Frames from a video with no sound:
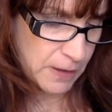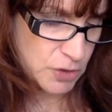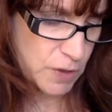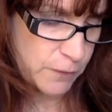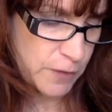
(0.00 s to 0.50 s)

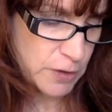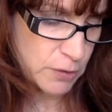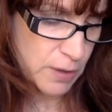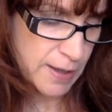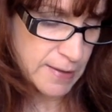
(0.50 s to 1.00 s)
She fists
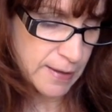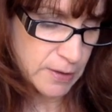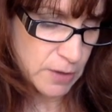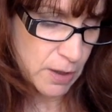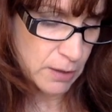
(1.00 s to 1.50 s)
her eyes like
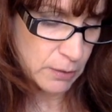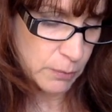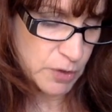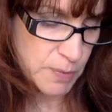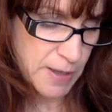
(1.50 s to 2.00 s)
a toddler,
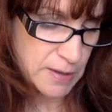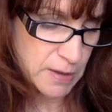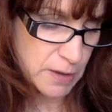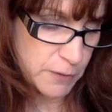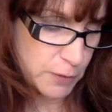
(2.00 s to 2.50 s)
which makes
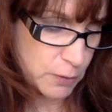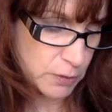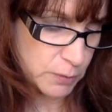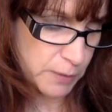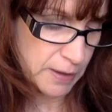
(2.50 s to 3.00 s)
it
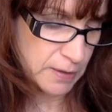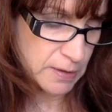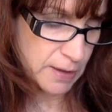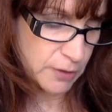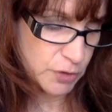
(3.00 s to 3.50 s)
difficult to
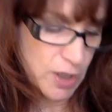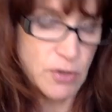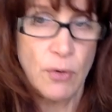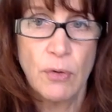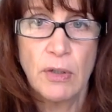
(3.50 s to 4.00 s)
reconcile
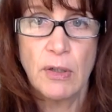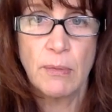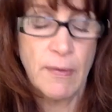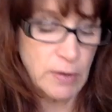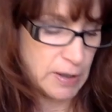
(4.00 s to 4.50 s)
Jake's earlier
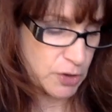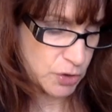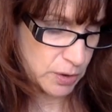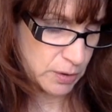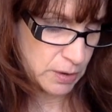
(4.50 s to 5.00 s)

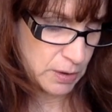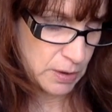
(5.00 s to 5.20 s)
revelation.